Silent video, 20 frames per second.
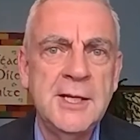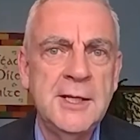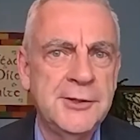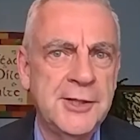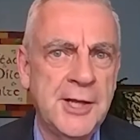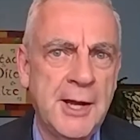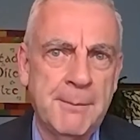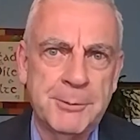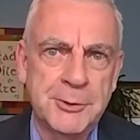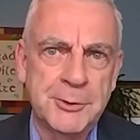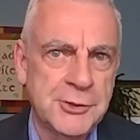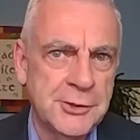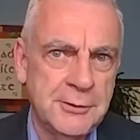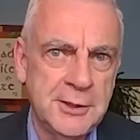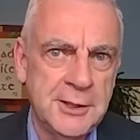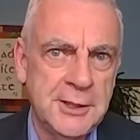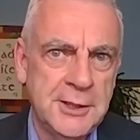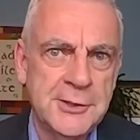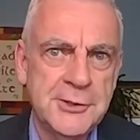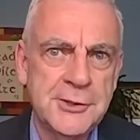the
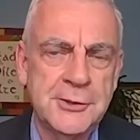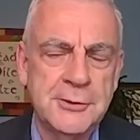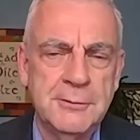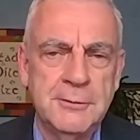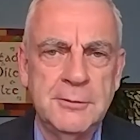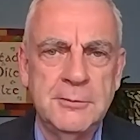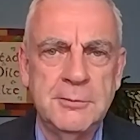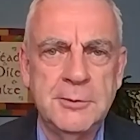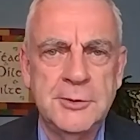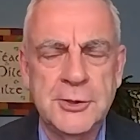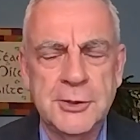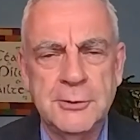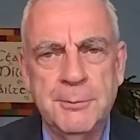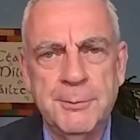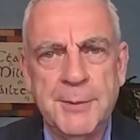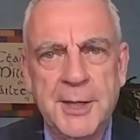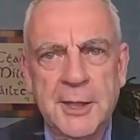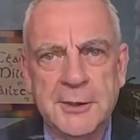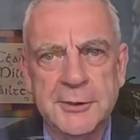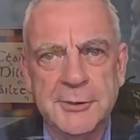opportunities to to
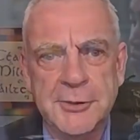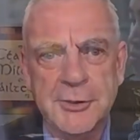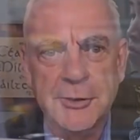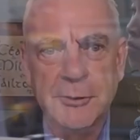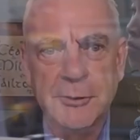market to